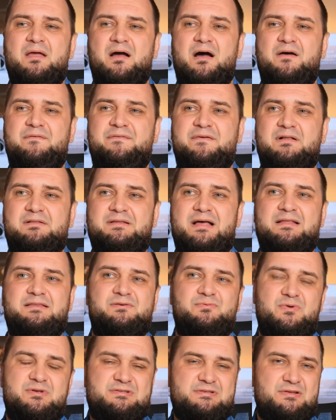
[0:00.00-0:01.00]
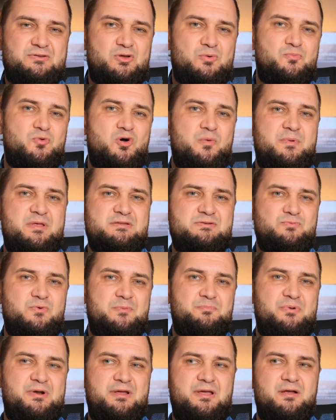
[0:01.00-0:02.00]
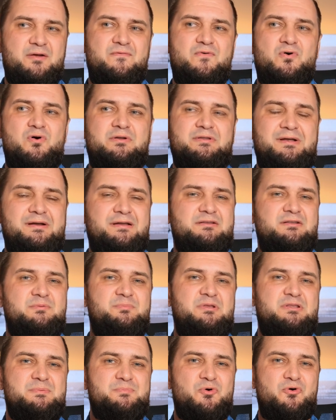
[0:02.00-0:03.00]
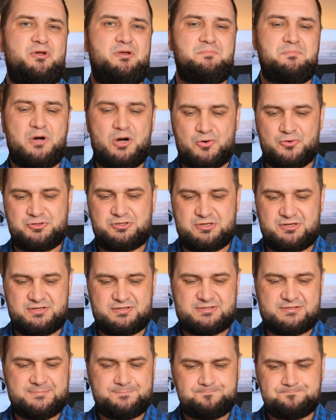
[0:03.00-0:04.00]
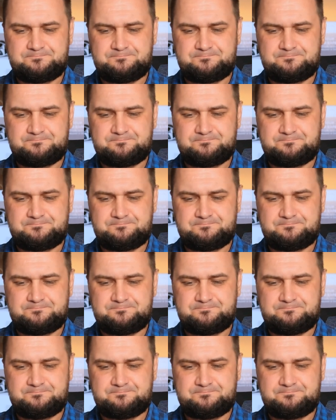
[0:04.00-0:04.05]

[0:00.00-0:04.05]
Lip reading: I feel that crescendo moments were bringing forward a little bit more emotions.